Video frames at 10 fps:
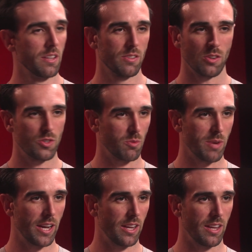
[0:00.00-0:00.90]
social
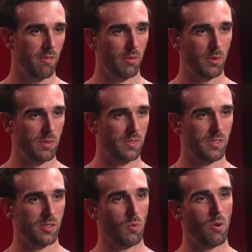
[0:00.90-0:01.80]
media
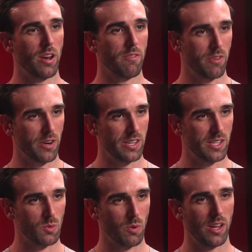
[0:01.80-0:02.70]
influencers or whatever it
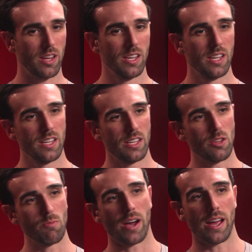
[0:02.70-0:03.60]
is, where
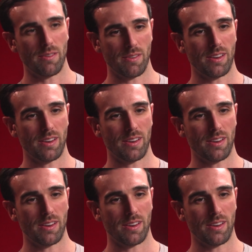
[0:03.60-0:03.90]
you might